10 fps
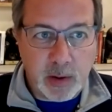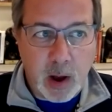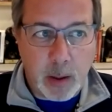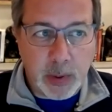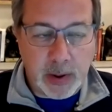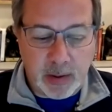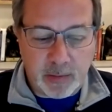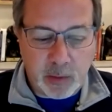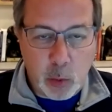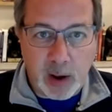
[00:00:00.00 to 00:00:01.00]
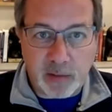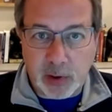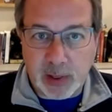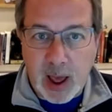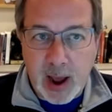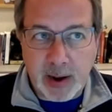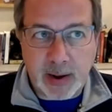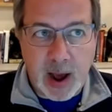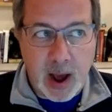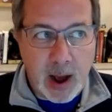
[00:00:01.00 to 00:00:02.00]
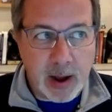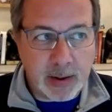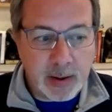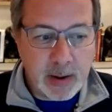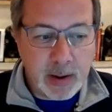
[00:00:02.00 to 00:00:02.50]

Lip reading: companies who have relied on